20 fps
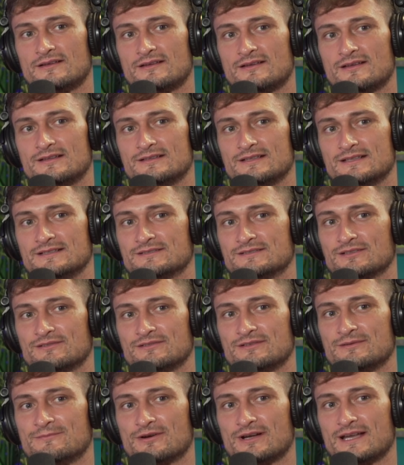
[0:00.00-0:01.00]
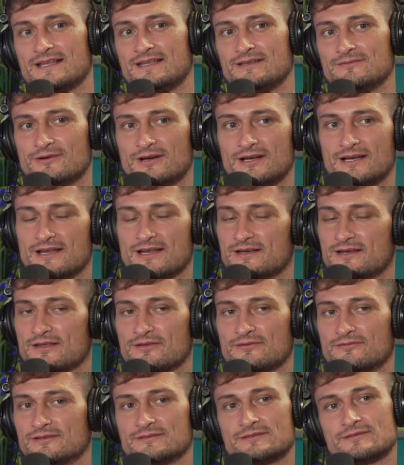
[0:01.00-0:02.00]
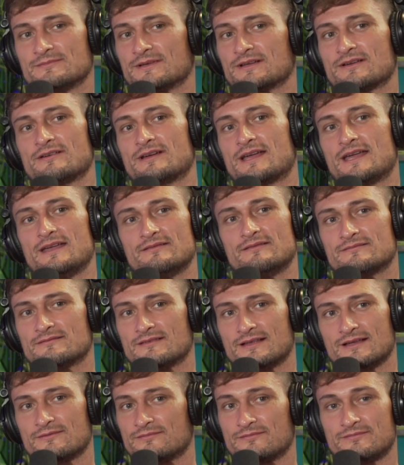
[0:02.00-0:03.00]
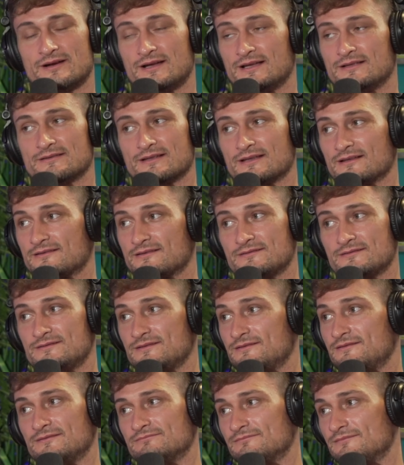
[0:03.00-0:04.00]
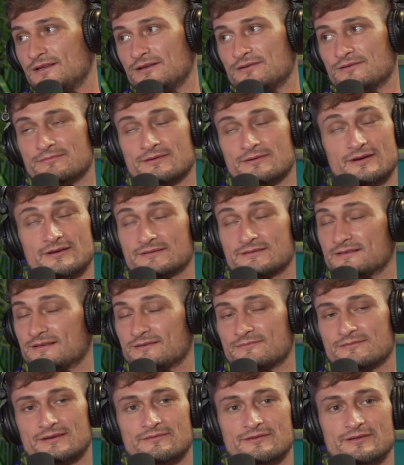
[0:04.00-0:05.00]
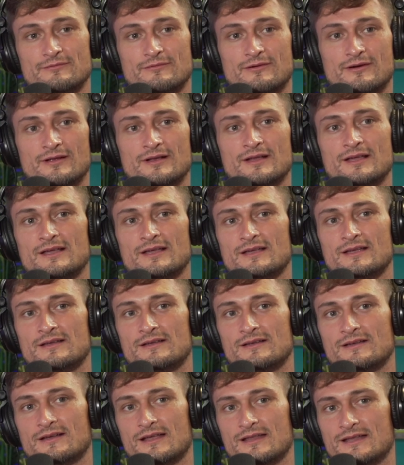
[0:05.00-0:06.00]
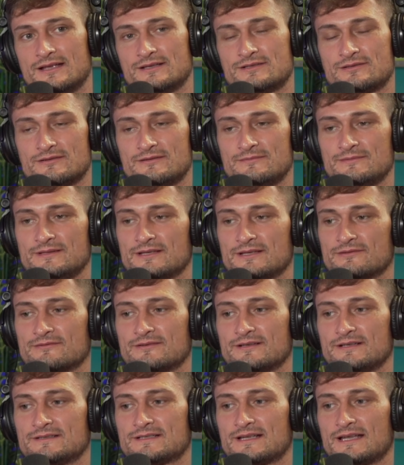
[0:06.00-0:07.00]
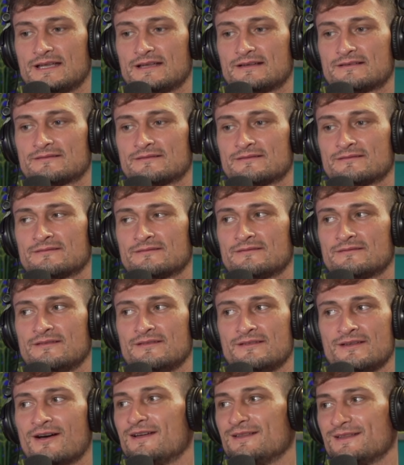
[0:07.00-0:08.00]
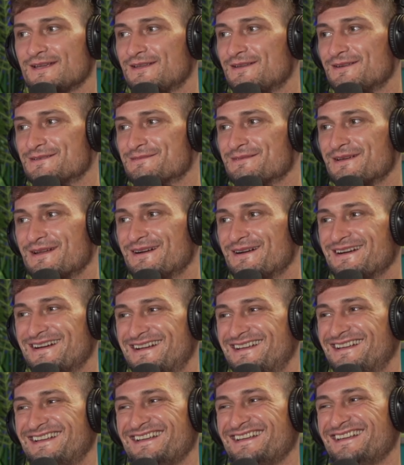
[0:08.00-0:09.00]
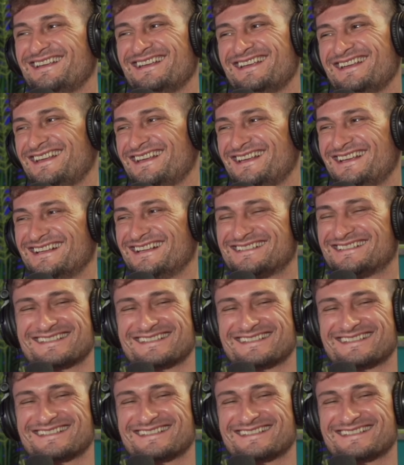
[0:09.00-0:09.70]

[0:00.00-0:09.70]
And then so in the morning he wanted another one, so I'm like, okay, like fine, like dude, you're the boss, like whatever you want. And then I showed him the other one, he's like, no, I like yours better. Yeah, but